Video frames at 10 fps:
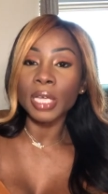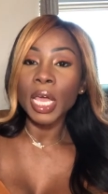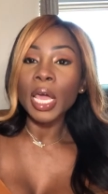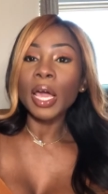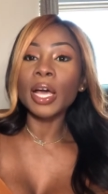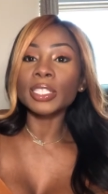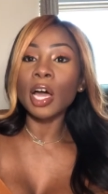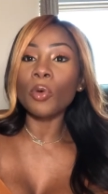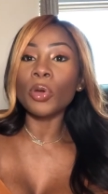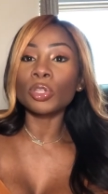because
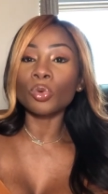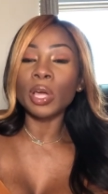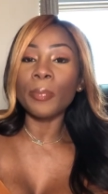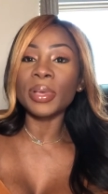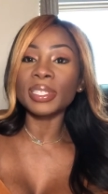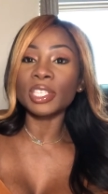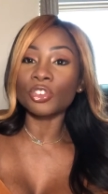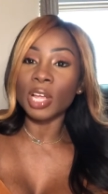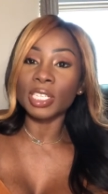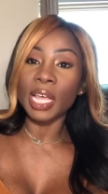we were doing a business
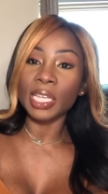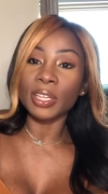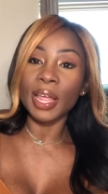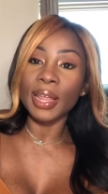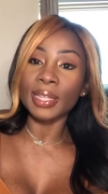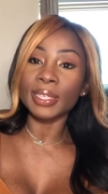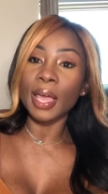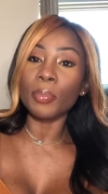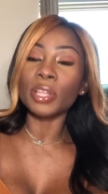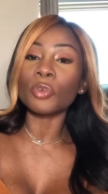transaction at that
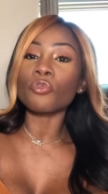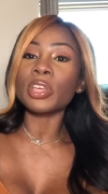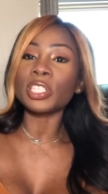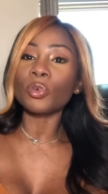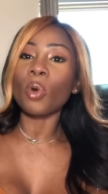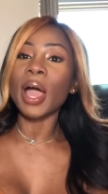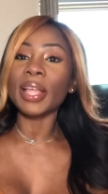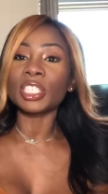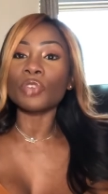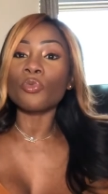time. But the reason why
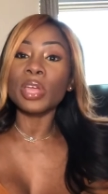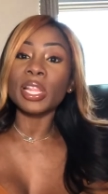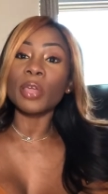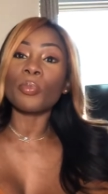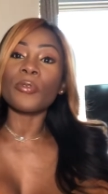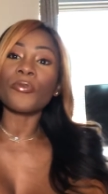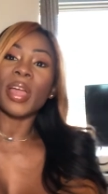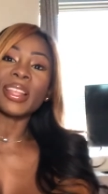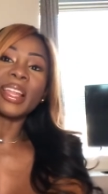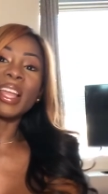she really,
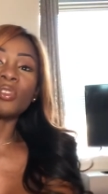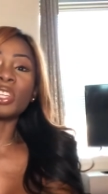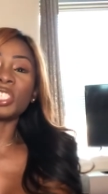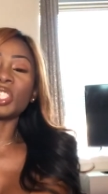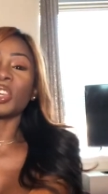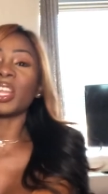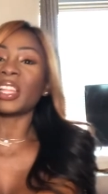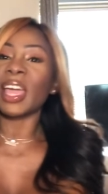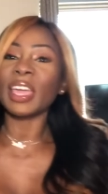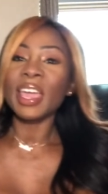and then I noticed she started
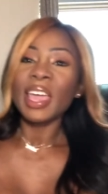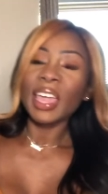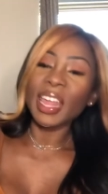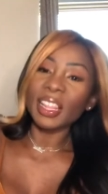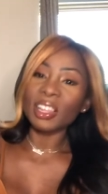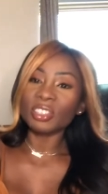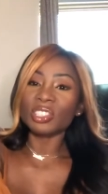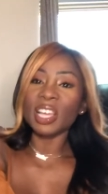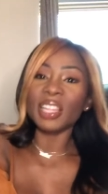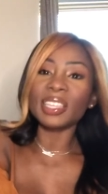like getting a little
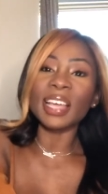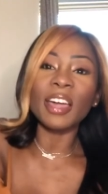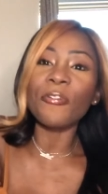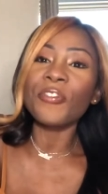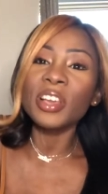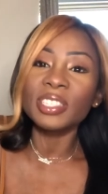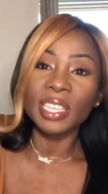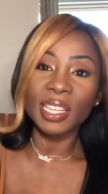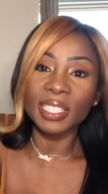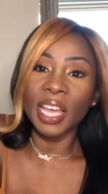jealous. I could feel
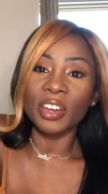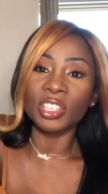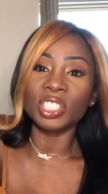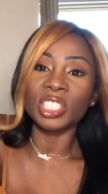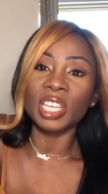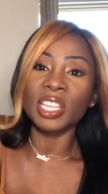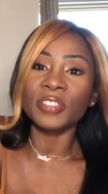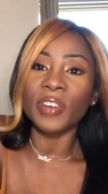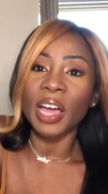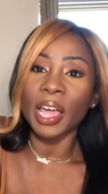jealous energy, jealous
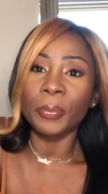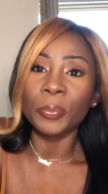vibe,